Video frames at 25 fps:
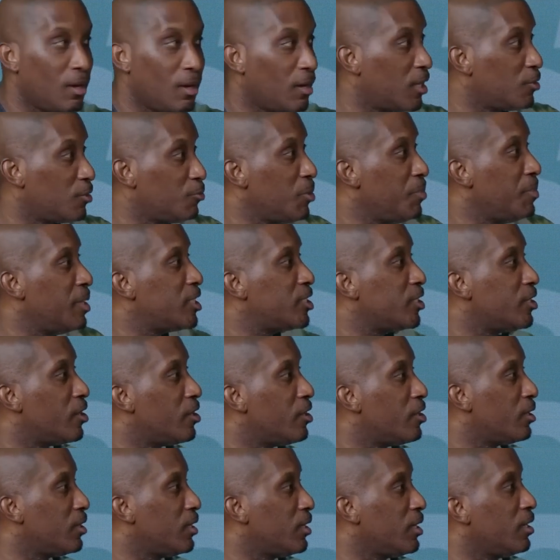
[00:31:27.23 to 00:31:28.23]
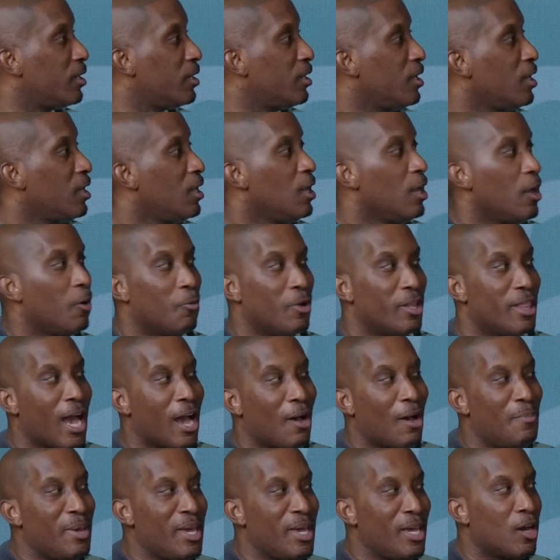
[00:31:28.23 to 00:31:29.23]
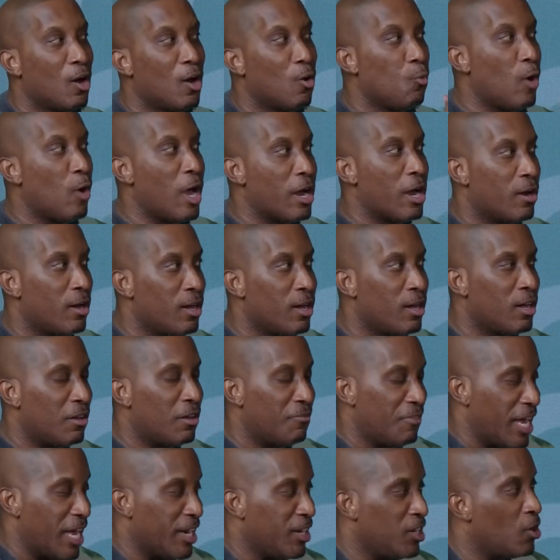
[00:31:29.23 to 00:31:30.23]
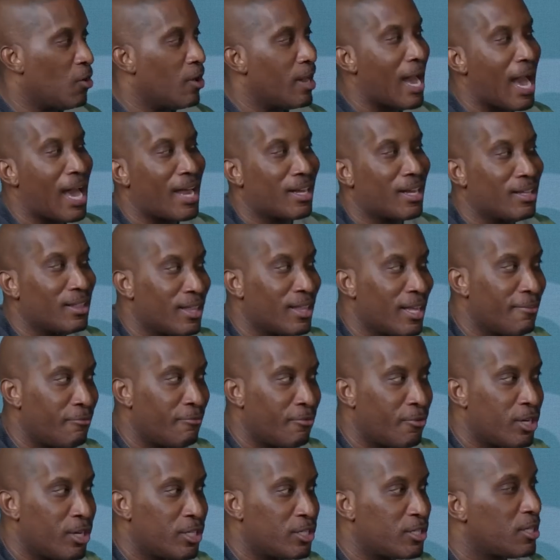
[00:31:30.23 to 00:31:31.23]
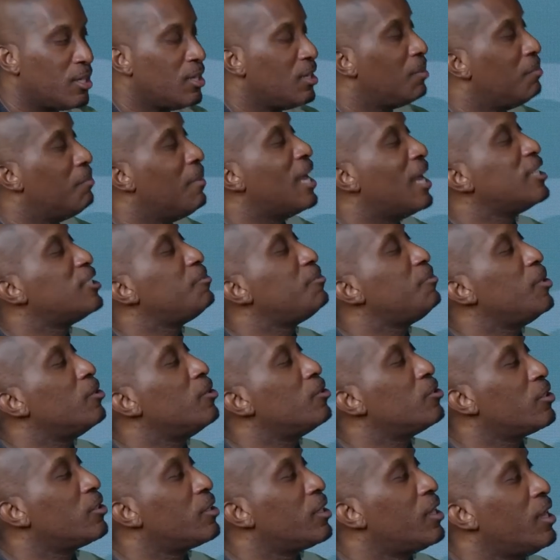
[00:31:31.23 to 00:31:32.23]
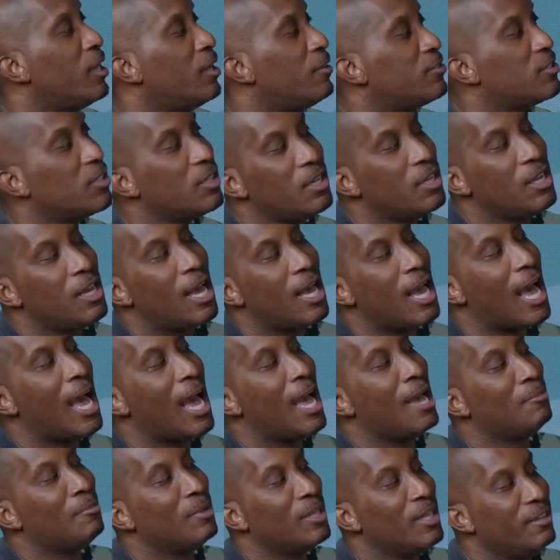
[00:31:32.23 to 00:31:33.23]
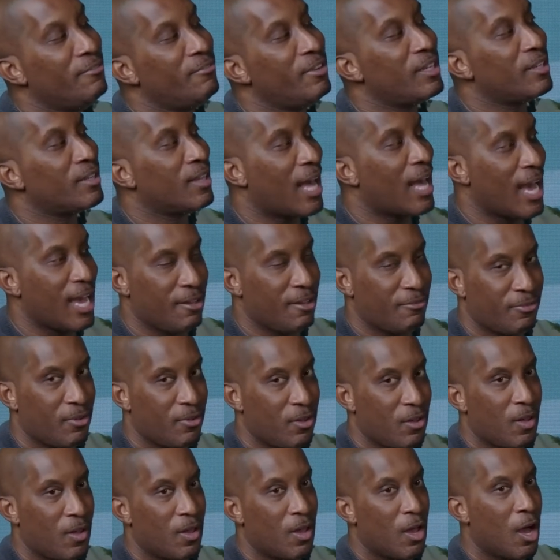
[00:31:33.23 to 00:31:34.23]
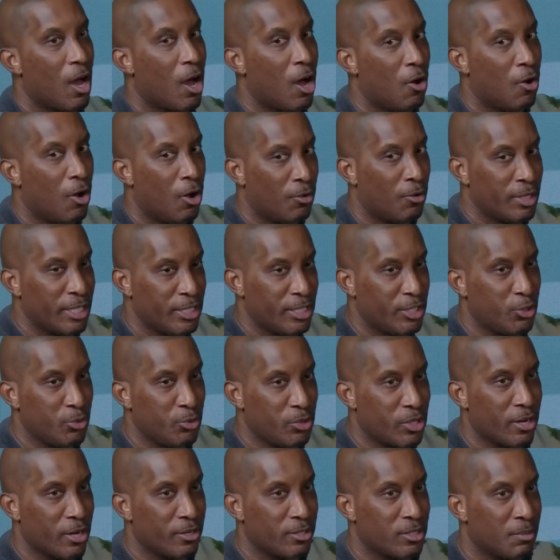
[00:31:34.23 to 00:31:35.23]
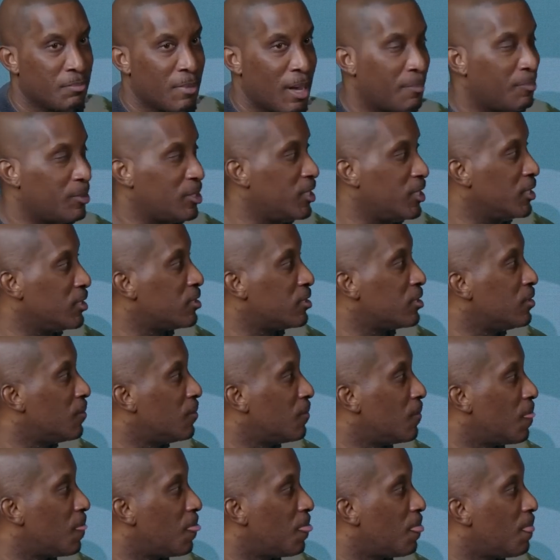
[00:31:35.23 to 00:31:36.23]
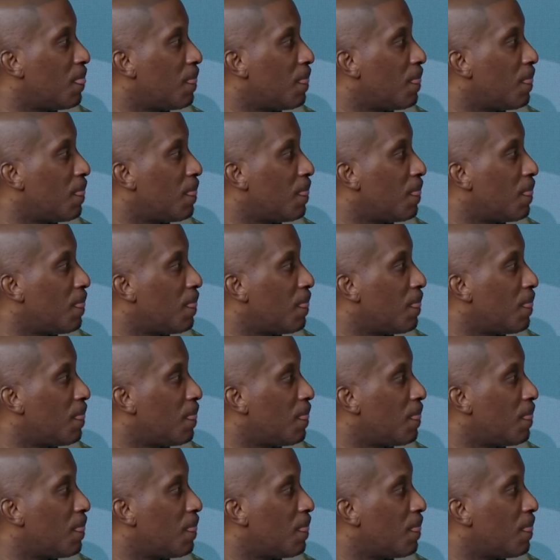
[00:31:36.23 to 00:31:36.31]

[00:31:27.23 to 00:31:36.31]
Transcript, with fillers: Because we mentioned earlier, without being aware of and knowing how to leverage my spiritual gifts, I'm living life on only 2/3 of my potential. Yeah.